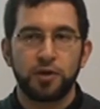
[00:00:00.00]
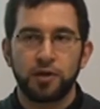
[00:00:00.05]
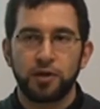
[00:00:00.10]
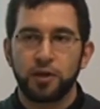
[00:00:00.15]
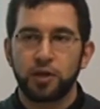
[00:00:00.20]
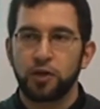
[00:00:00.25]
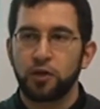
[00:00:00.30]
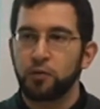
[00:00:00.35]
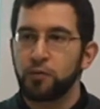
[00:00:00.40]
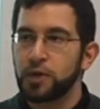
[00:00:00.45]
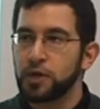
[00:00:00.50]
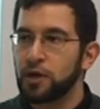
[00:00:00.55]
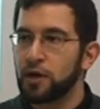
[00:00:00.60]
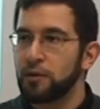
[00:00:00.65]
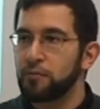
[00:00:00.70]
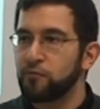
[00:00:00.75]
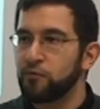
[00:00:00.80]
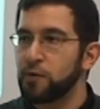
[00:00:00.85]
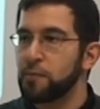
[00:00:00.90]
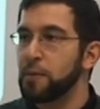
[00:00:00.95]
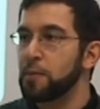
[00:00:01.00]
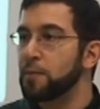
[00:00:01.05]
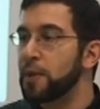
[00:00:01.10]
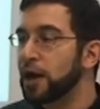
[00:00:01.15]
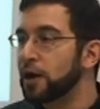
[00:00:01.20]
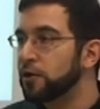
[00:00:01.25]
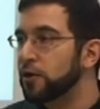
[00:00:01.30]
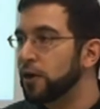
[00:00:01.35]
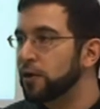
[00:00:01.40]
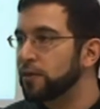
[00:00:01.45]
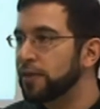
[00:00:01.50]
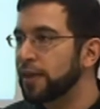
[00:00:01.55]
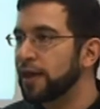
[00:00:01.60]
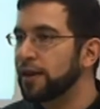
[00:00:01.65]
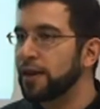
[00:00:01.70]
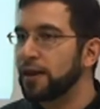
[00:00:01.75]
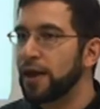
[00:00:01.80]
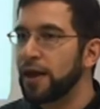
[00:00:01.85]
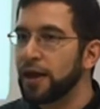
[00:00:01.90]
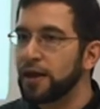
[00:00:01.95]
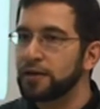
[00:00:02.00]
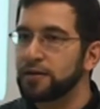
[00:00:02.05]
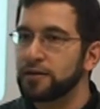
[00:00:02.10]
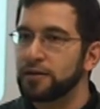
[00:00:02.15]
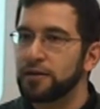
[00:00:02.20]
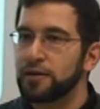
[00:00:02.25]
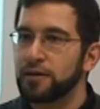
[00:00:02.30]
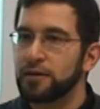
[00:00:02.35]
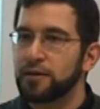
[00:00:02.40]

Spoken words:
we come from a background that had